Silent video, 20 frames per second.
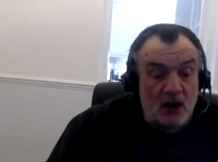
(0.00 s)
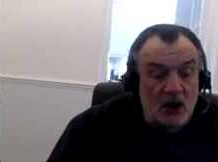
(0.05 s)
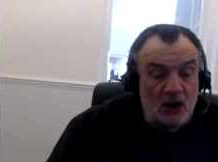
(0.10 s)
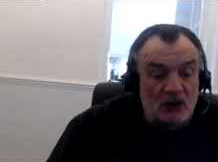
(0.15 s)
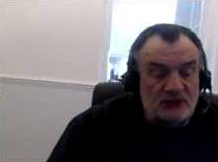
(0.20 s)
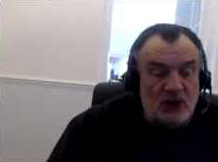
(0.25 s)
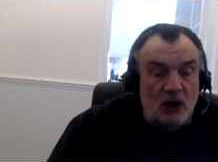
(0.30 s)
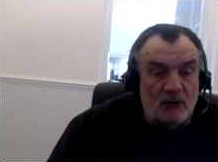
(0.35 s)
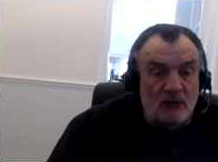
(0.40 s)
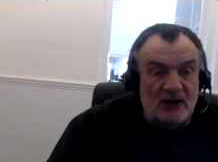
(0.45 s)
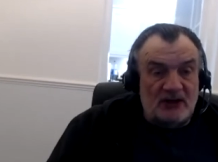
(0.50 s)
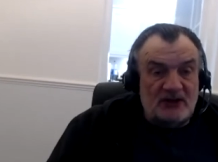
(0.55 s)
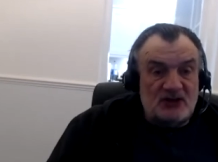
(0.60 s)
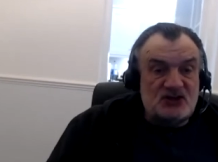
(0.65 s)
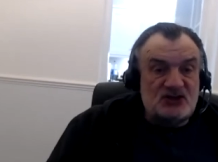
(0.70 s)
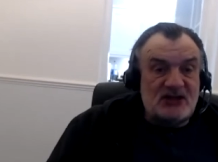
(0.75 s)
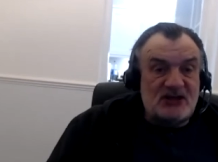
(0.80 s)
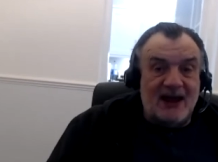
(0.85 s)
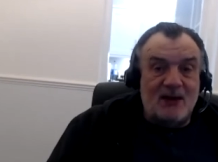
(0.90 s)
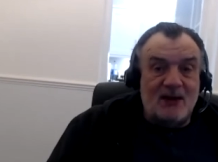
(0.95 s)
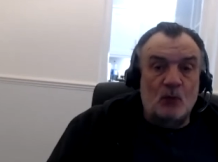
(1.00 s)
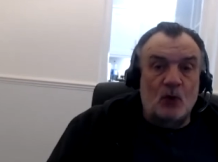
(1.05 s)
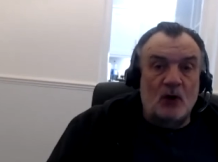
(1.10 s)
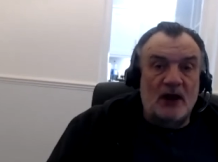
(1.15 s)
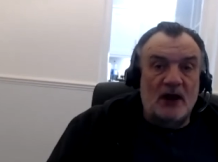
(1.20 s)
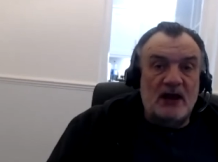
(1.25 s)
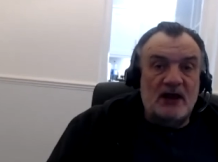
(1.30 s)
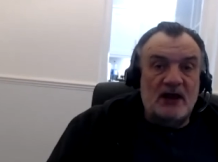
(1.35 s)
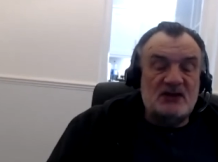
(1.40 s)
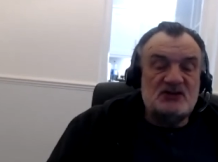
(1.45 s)
I don't understand why
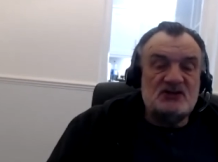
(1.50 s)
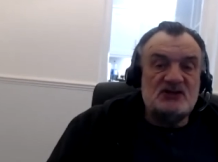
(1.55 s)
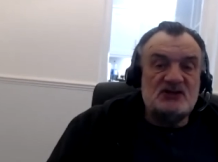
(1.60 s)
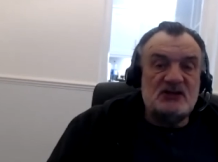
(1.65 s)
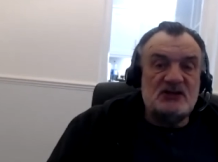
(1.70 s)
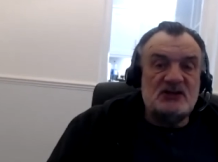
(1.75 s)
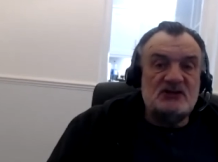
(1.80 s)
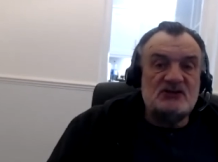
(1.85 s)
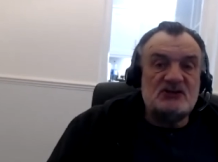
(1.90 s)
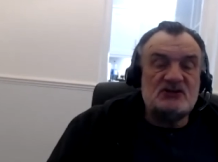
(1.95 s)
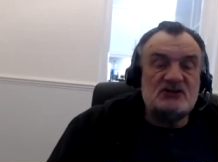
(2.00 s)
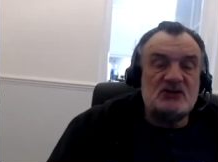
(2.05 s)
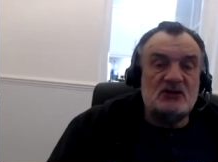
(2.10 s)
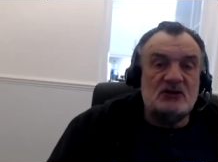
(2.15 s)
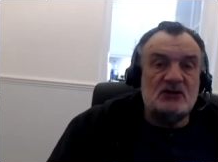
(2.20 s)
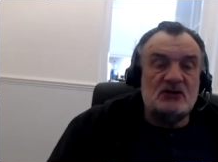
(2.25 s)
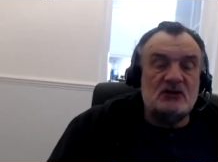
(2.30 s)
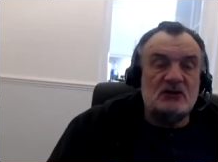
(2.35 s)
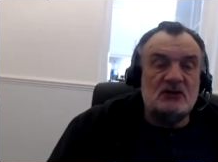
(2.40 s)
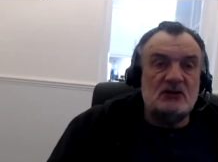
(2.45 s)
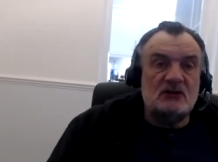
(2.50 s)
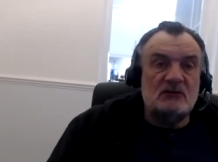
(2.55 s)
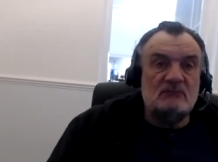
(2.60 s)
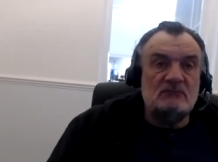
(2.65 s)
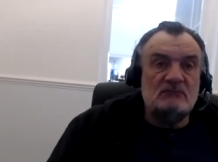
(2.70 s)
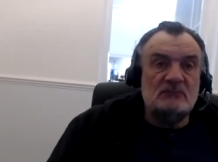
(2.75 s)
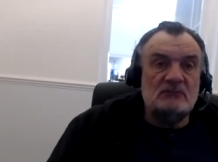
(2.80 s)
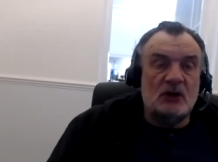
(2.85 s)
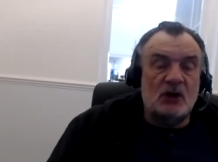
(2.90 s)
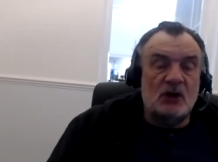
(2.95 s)
it is. Is
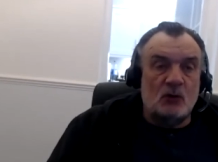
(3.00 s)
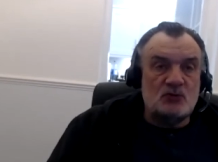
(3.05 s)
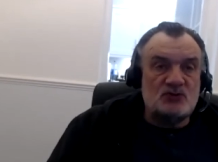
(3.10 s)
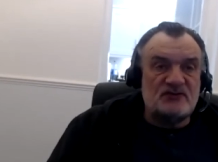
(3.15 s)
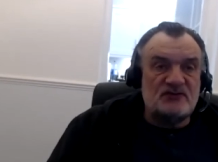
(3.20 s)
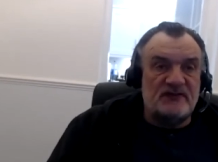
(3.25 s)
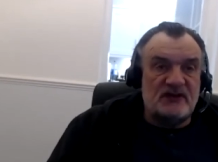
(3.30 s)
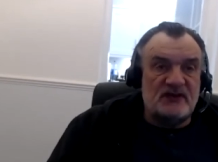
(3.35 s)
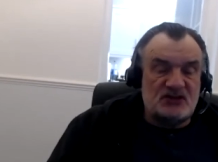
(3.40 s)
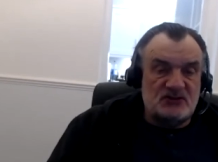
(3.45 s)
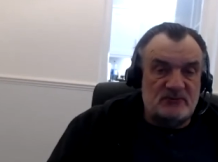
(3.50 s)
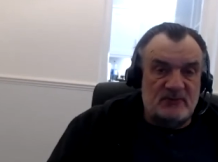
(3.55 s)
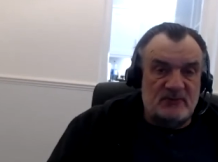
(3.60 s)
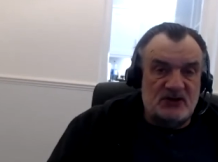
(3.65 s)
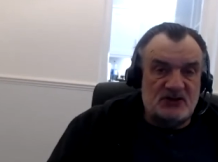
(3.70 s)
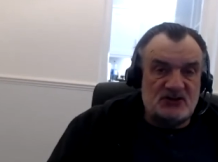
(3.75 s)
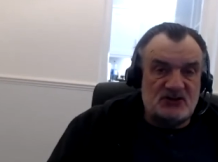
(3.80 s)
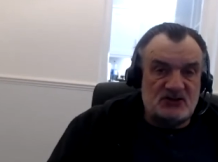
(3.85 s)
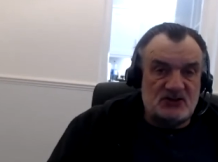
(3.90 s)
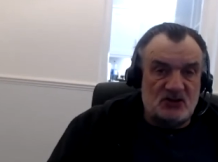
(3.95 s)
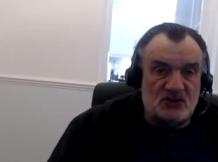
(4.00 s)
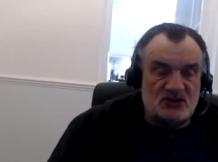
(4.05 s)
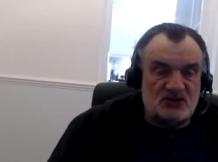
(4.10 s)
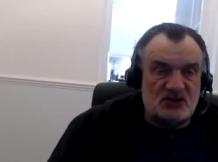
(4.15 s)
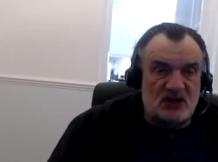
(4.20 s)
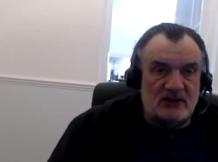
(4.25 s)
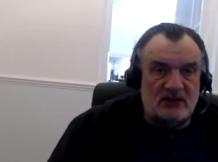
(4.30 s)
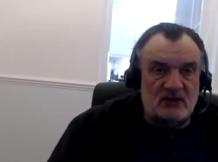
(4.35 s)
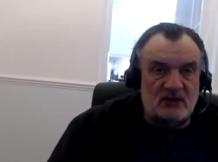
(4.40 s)
um, and I was a victim of this, as I say.